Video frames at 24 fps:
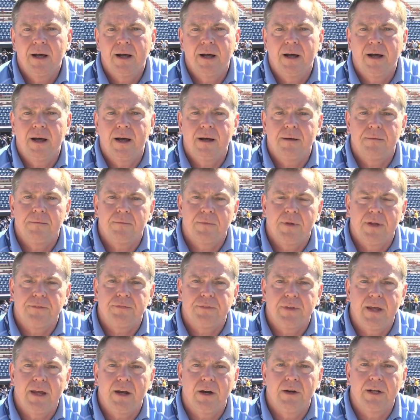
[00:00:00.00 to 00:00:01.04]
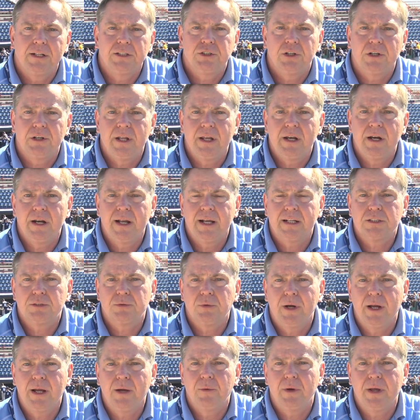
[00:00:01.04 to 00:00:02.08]
If they are injured and need an
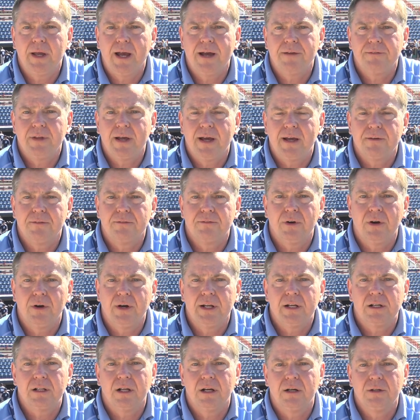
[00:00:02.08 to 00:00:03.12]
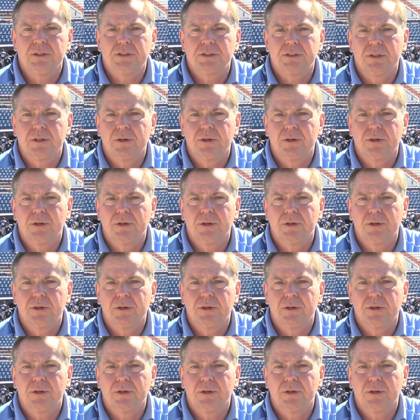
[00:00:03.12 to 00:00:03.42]
x-ray, we have that very close.